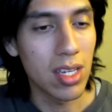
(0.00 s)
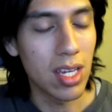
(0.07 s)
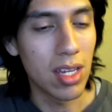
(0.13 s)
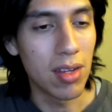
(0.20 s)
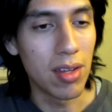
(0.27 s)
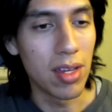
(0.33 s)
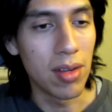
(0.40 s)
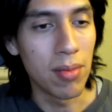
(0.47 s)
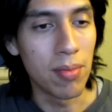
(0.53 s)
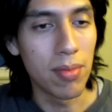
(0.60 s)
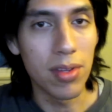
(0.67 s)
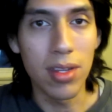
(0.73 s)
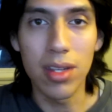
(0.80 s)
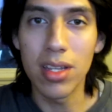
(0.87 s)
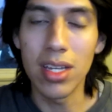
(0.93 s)

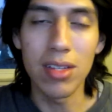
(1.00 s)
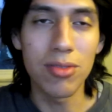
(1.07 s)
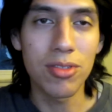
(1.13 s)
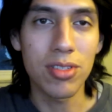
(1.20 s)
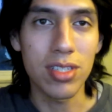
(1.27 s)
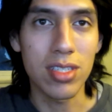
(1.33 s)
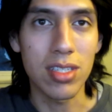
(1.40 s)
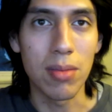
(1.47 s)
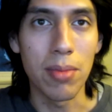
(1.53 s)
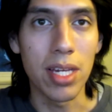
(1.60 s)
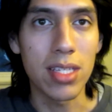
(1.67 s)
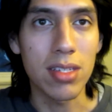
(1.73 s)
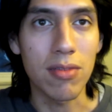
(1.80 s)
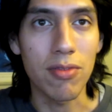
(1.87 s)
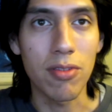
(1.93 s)
it was just amazing.